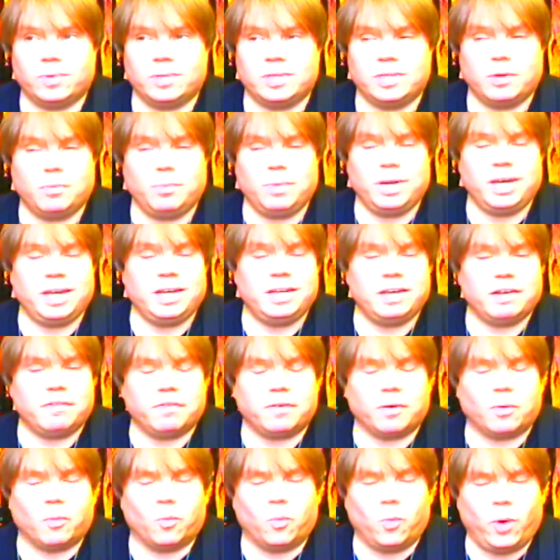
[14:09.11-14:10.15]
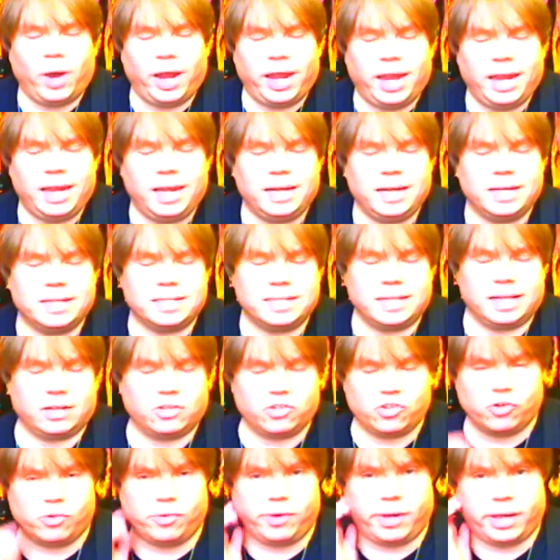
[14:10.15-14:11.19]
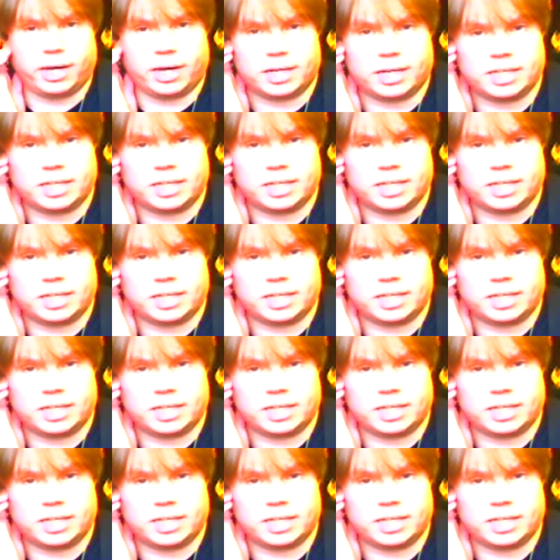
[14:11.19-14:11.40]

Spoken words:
so many different ways that you can